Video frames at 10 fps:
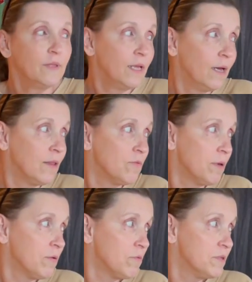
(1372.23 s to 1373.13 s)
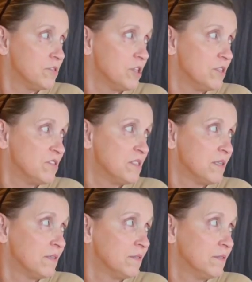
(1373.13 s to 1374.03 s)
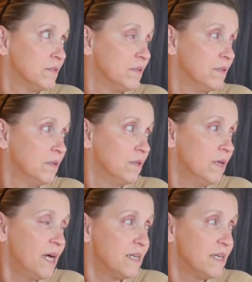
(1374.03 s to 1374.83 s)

Yeah, the weather always changes here. I